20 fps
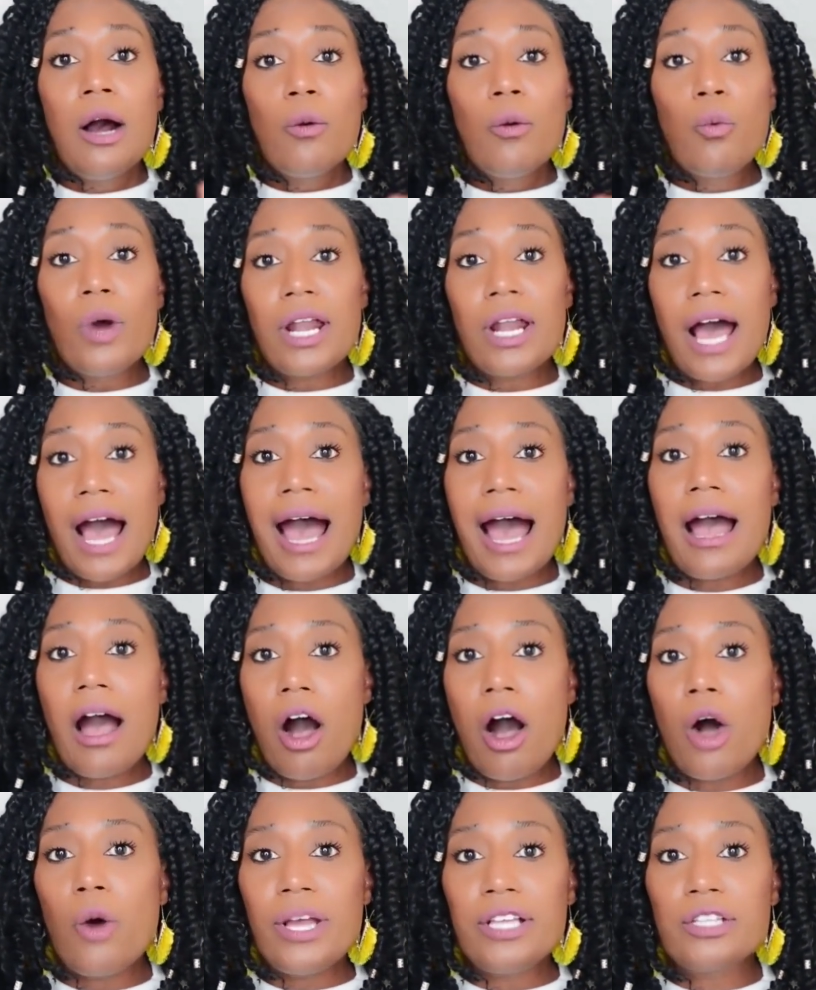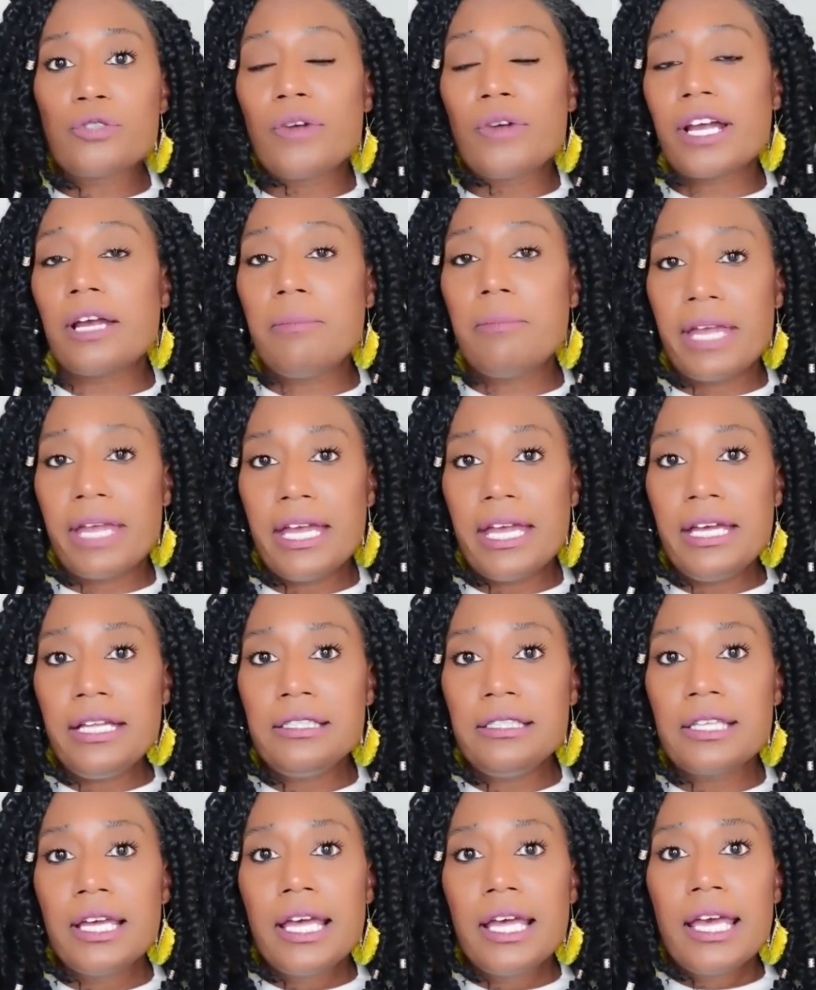What I always
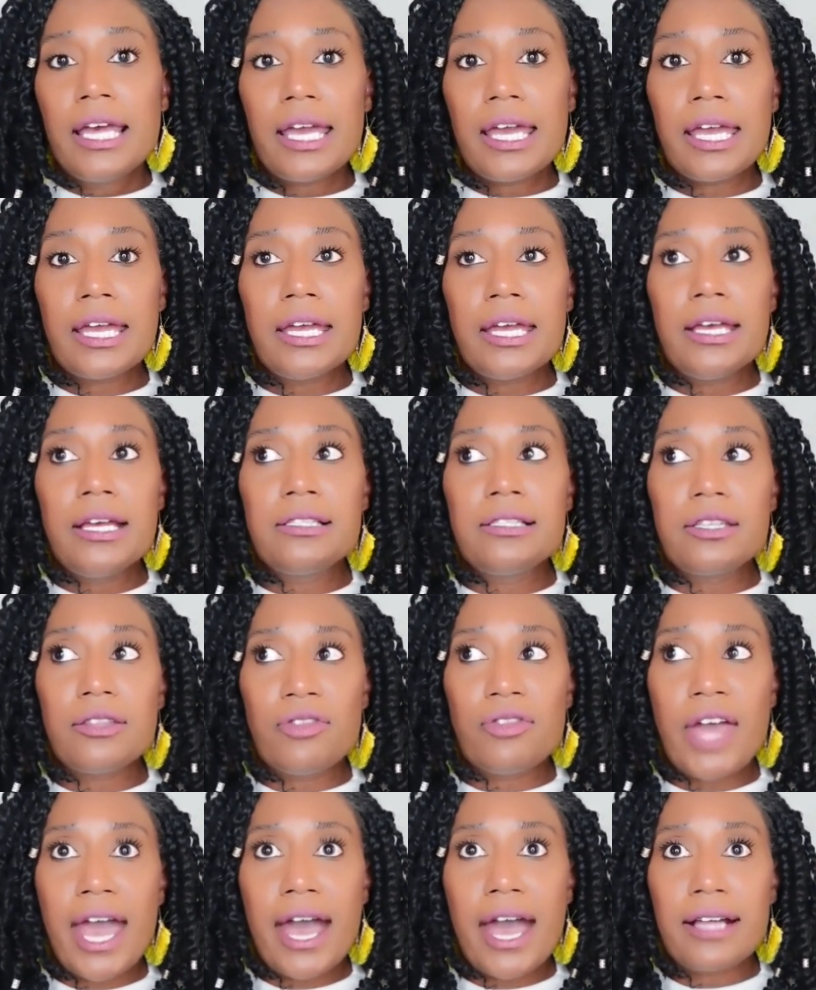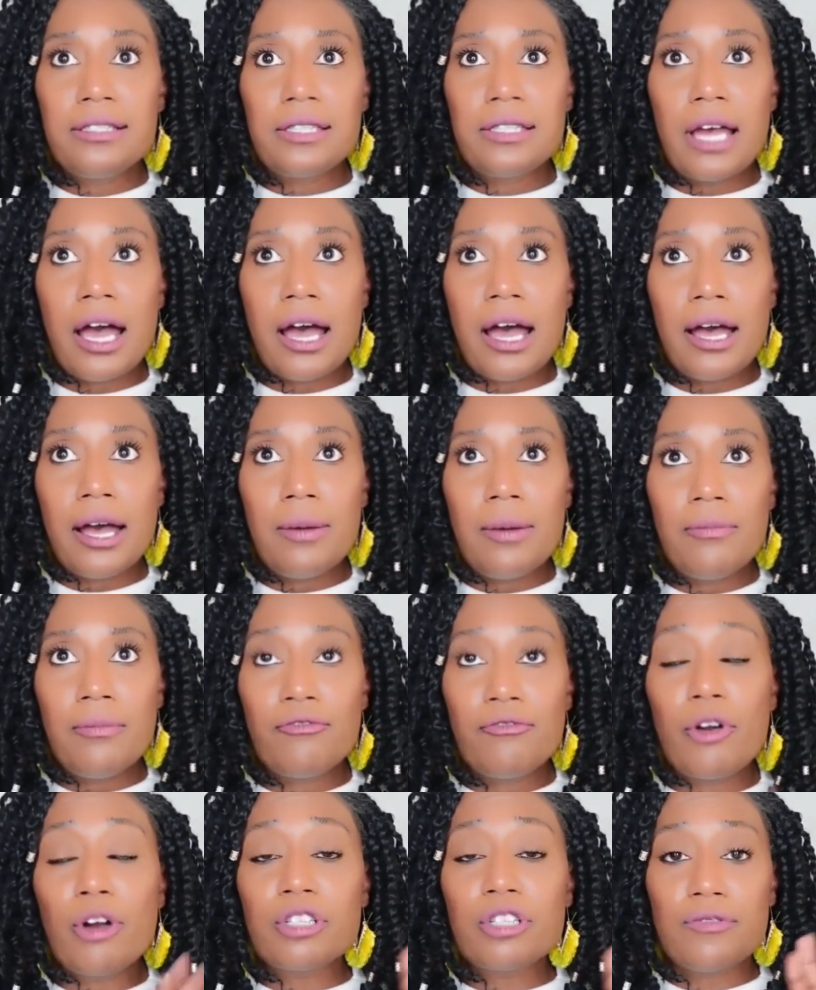recommend is that,
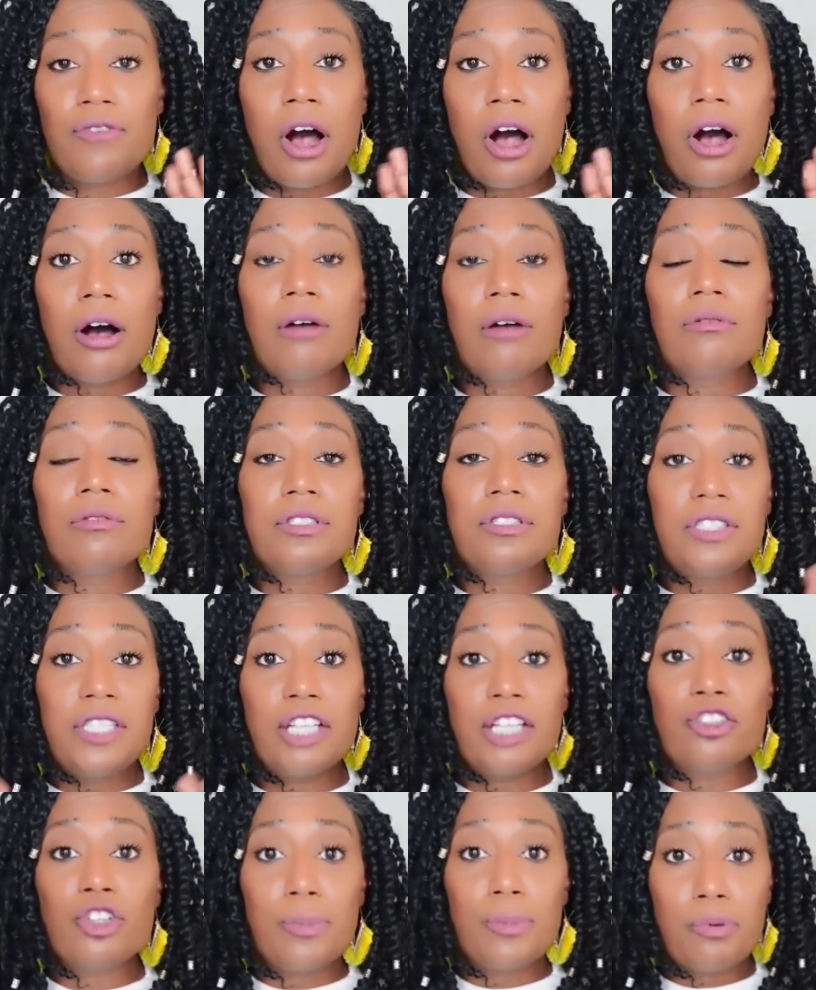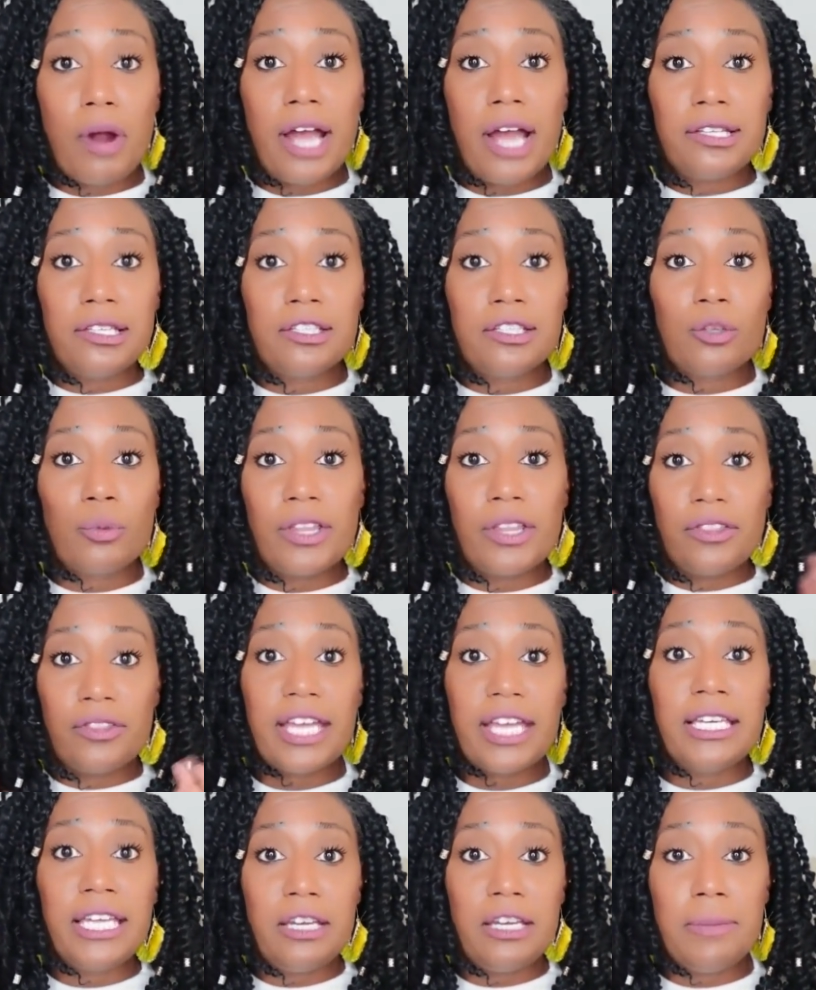first of all, set your prices the way that
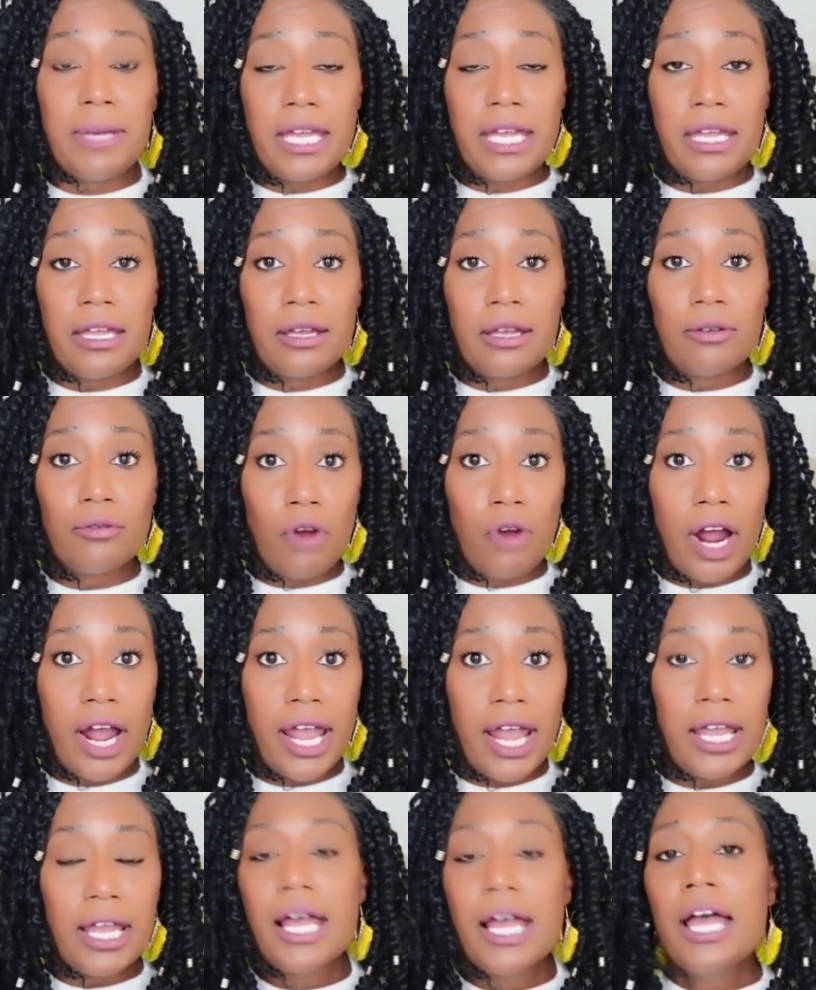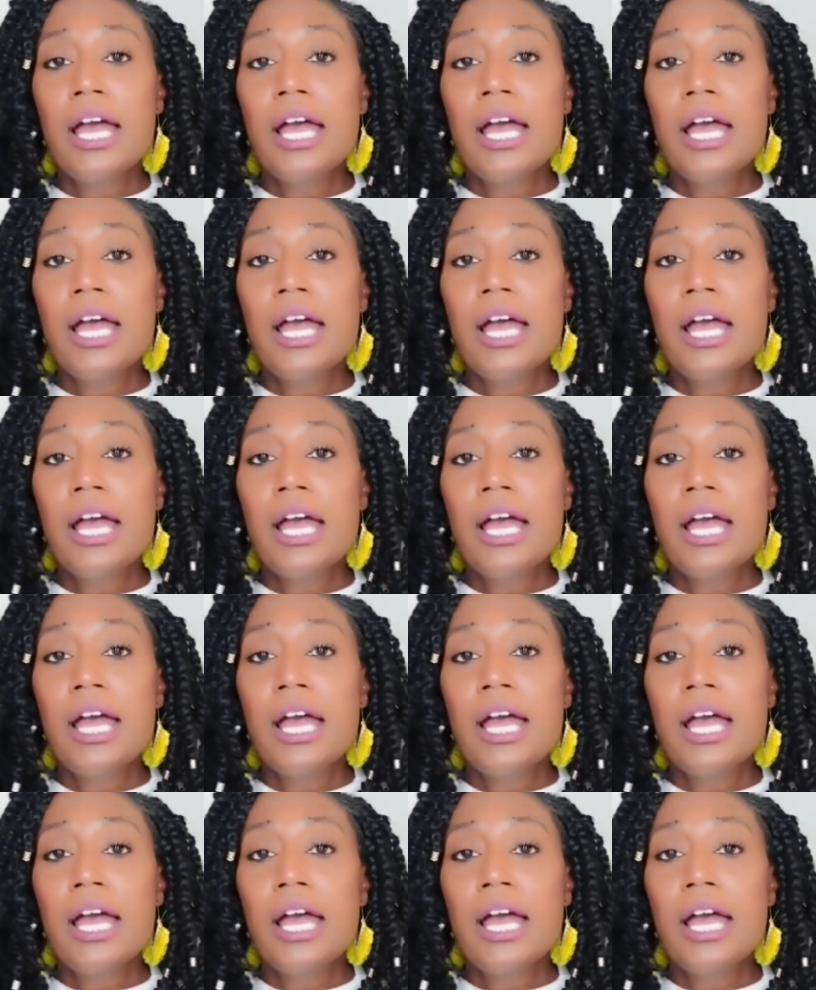they need to be, right?